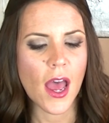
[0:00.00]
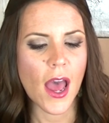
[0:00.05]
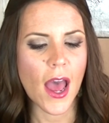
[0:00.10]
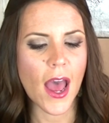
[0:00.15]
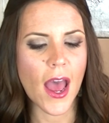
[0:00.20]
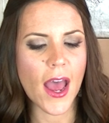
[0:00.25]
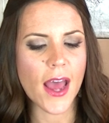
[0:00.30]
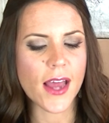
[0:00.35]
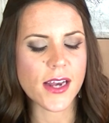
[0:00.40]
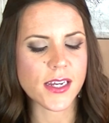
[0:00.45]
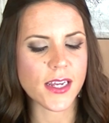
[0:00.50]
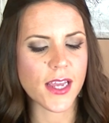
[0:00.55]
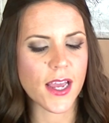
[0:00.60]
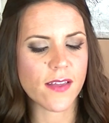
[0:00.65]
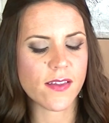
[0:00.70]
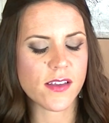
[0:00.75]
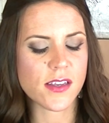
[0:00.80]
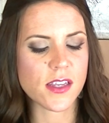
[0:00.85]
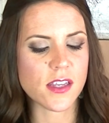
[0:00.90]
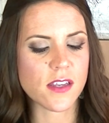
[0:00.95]
And
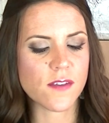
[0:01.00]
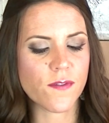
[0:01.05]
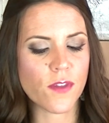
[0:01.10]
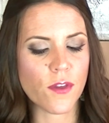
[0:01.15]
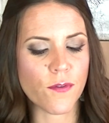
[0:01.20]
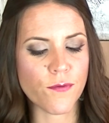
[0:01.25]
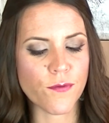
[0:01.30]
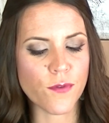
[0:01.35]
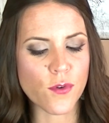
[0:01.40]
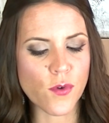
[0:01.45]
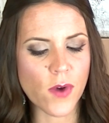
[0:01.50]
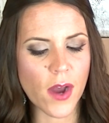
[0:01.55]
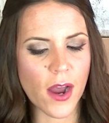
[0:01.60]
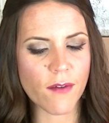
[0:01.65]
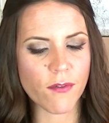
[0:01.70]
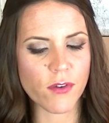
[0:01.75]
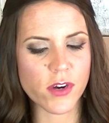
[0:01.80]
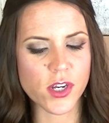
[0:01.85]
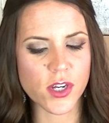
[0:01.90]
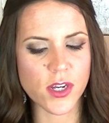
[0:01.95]
again, this is for the full
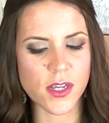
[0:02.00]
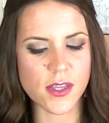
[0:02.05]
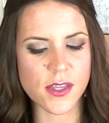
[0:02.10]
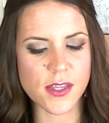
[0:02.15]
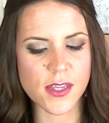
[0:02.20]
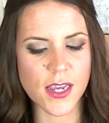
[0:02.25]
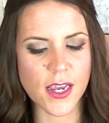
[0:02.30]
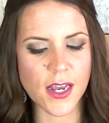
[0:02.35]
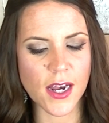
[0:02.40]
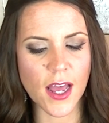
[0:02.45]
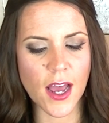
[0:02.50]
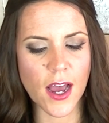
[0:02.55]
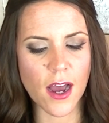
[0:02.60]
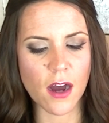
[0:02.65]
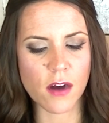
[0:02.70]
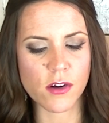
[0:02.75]
coverage concealer.